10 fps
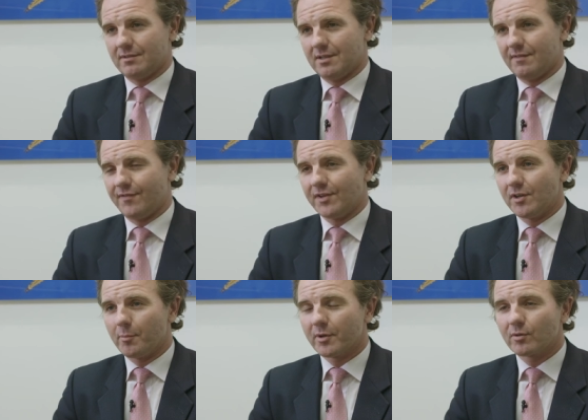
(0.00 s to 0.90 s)
a
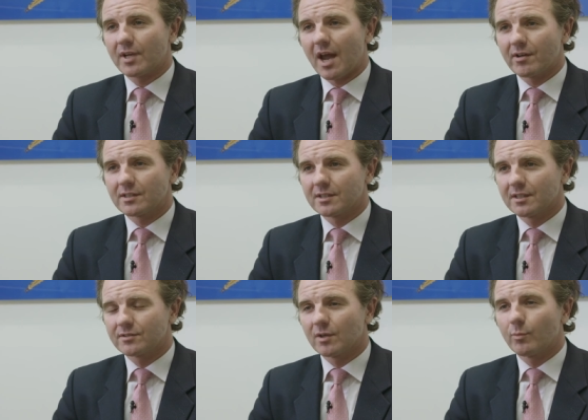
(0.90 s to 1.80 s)
phenomenal
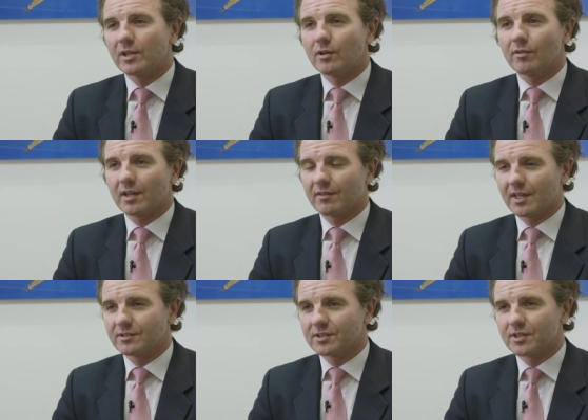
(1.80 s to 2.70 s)
character. So when you think
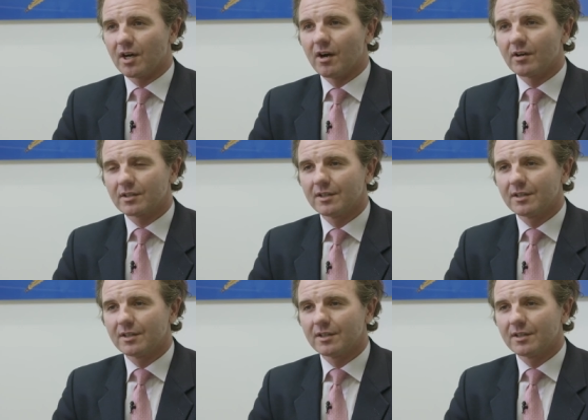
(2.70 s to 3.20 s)
things are dark,